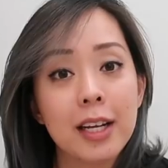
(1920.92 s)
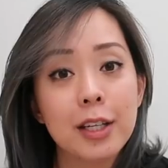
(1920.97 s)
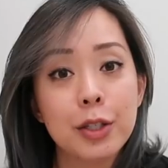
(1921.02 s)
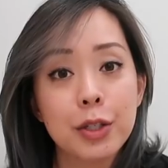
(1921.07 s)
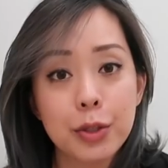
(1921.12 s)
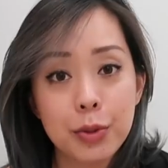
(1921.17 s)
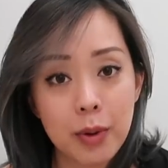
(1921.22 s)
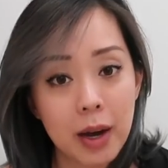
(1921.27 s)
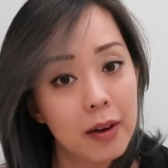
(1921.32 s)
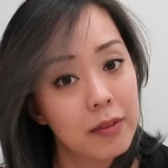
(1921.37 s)
I
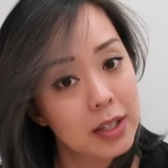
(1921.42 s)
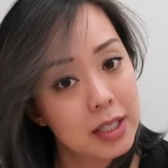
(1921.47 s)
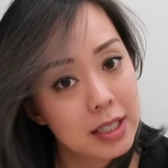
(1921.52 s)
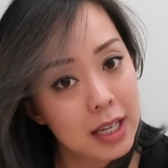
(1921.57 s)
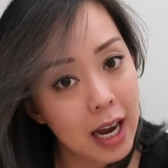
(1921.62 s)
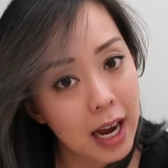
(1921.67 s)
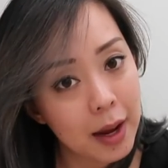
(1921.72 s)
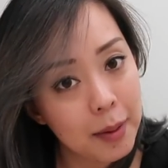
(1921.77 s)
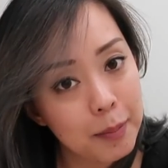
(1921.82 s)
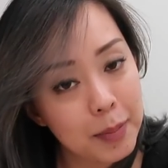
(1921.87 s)
do have the
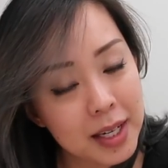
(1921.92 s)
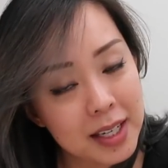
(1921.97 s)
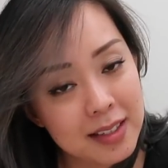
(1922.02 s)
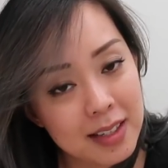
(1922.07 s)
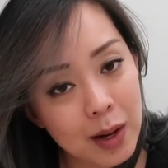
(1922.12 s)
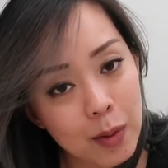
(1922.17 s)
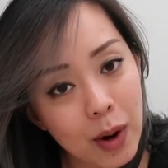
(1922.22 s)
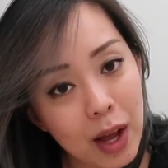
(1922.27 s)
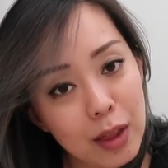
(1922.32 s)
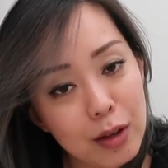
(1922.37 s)
time, because
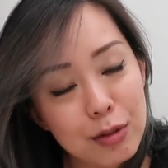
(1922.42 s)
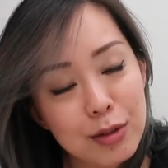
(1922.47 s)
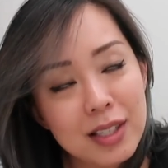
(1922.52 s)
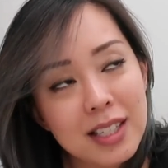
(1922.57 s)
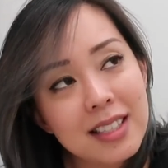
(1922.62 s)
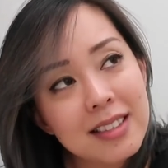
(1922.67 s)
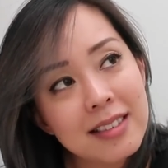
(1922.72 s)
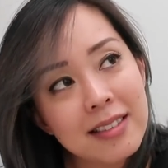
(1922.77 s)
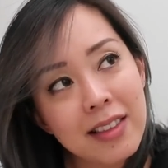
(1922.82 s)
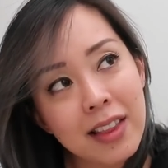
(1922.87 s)
I rather
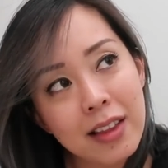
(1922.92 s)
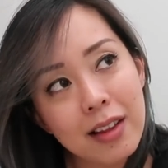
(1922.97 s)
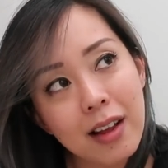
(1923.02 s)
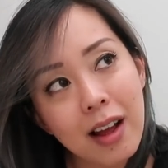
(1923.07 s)
sit